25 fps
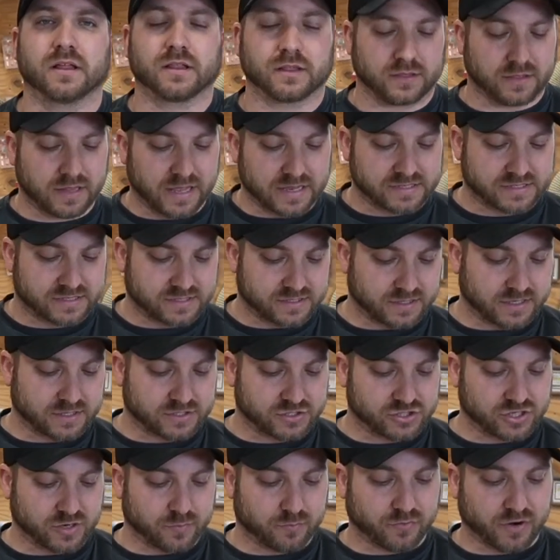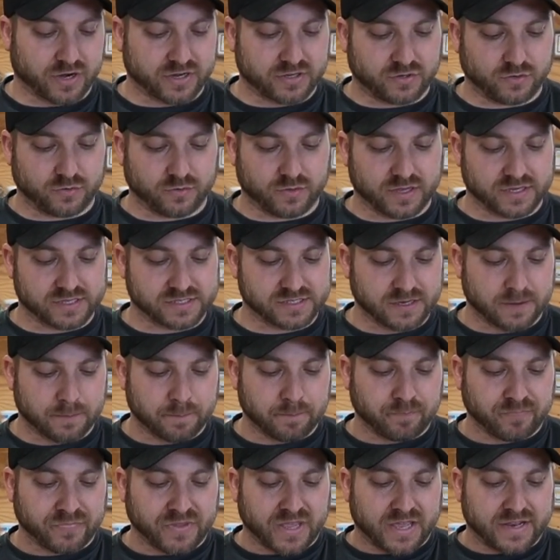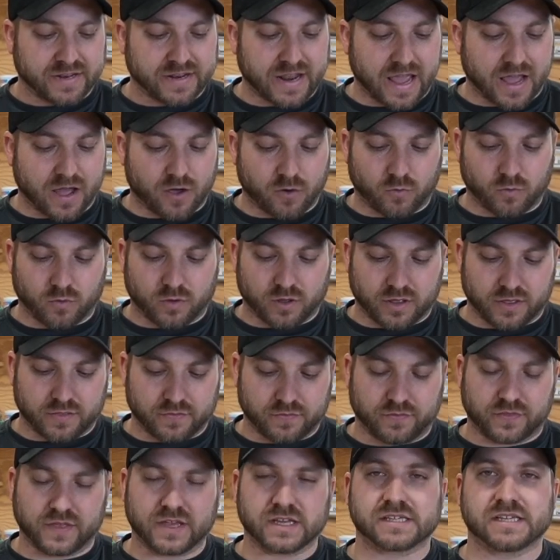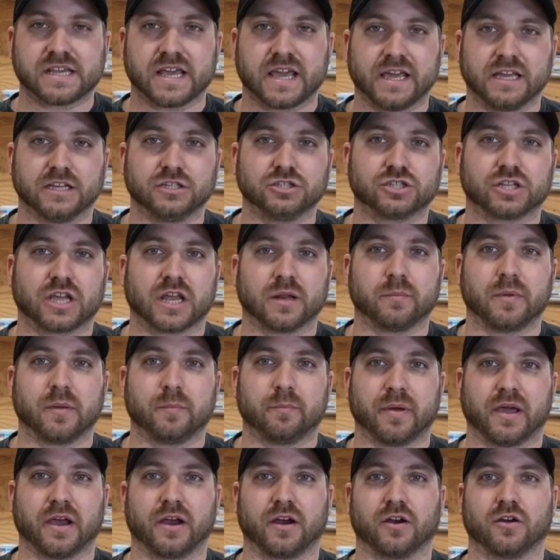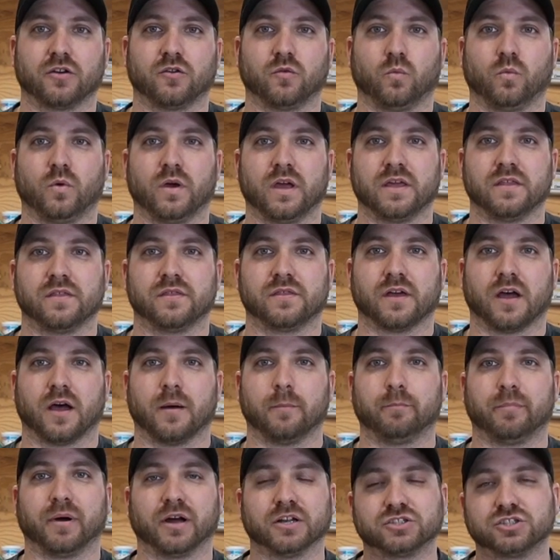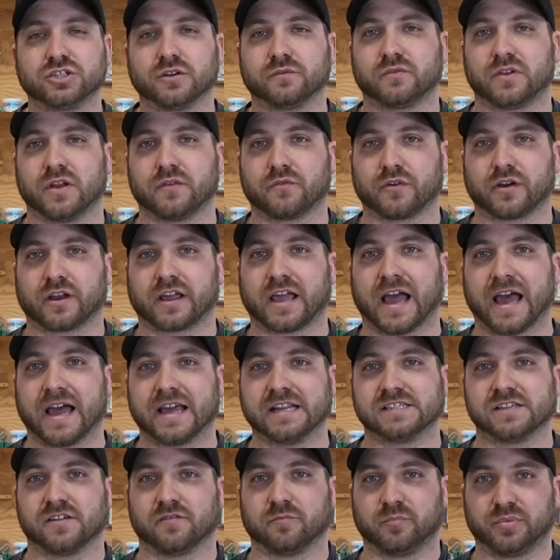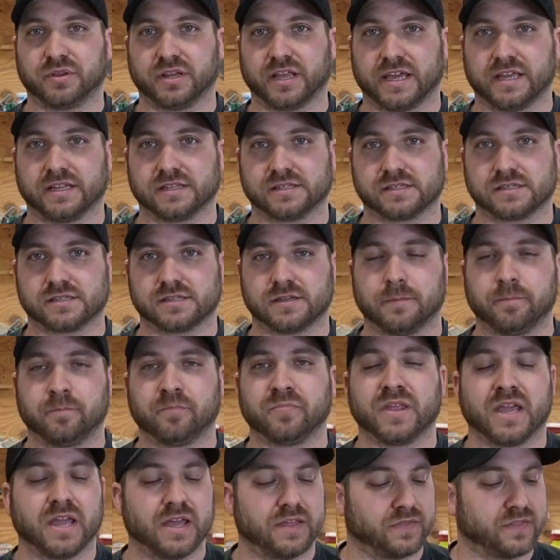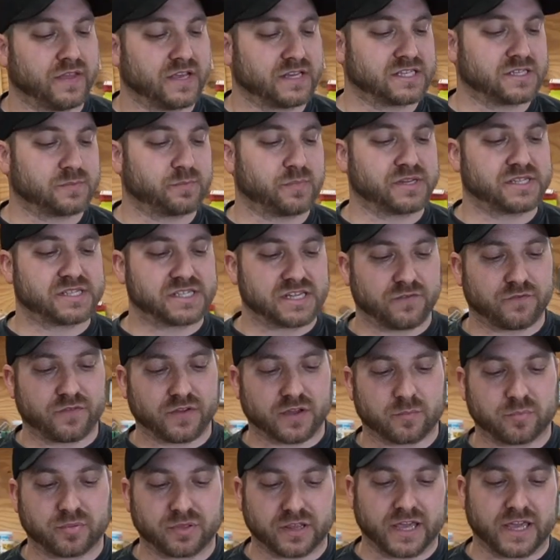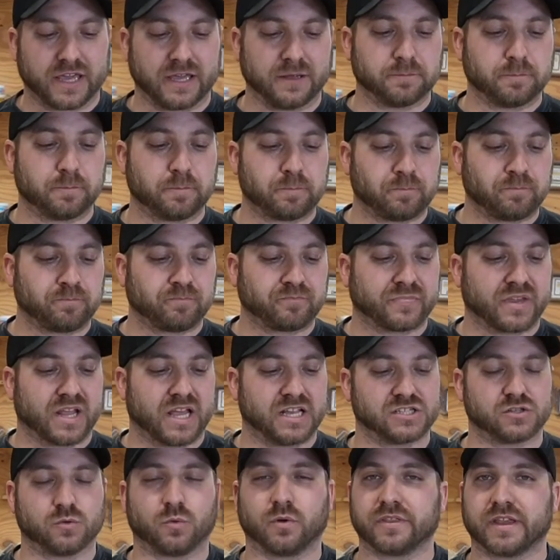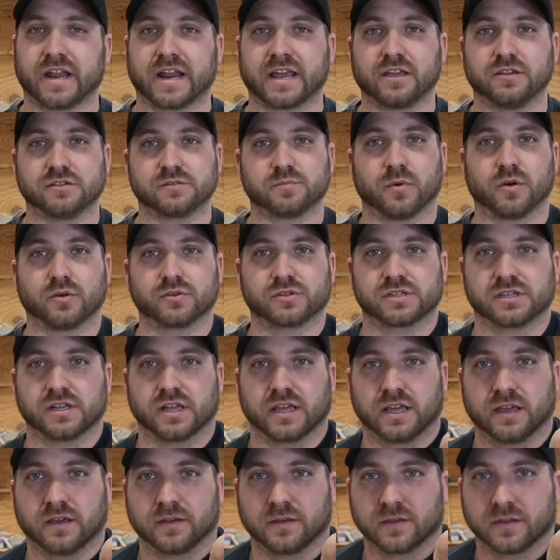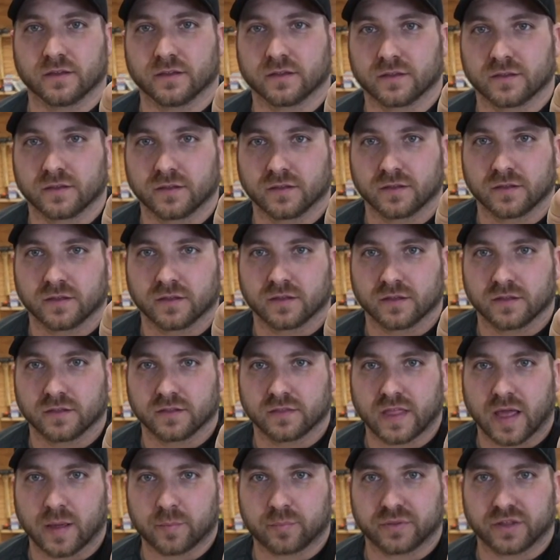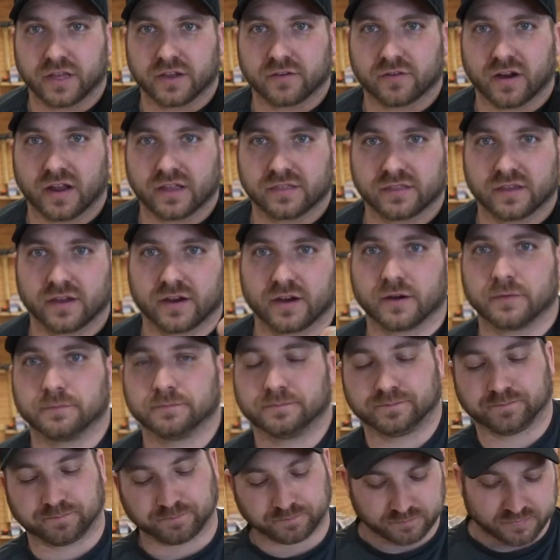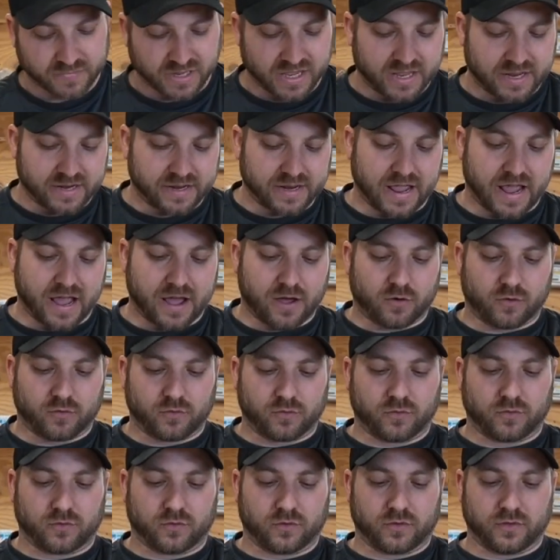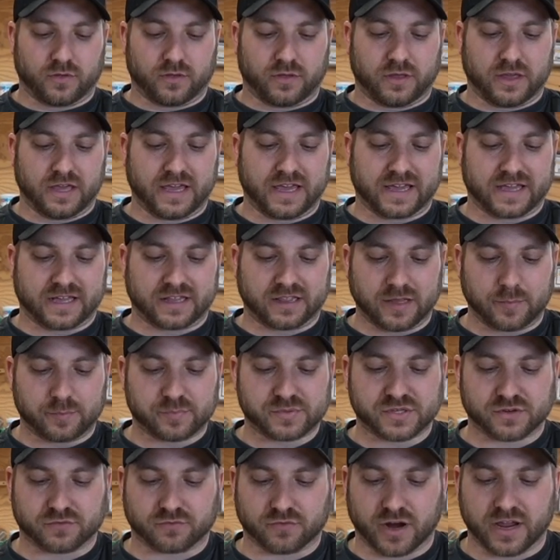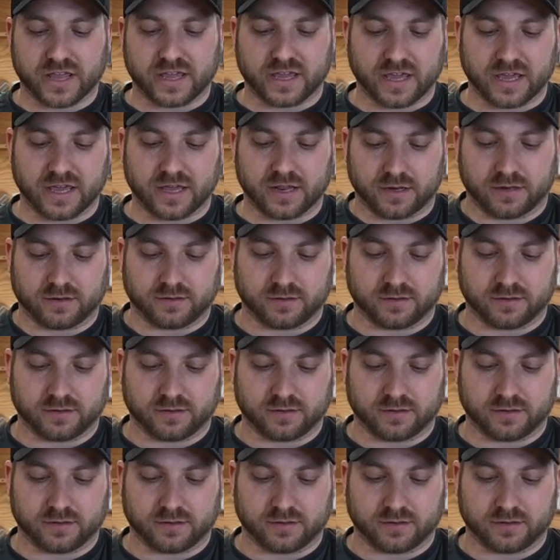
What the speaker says: let's jump right to this. Now, this hinge can be paired with a bunch of different kinds of plates. This specific plate is the one that I use mostly. That plate right there. Now, it clips right in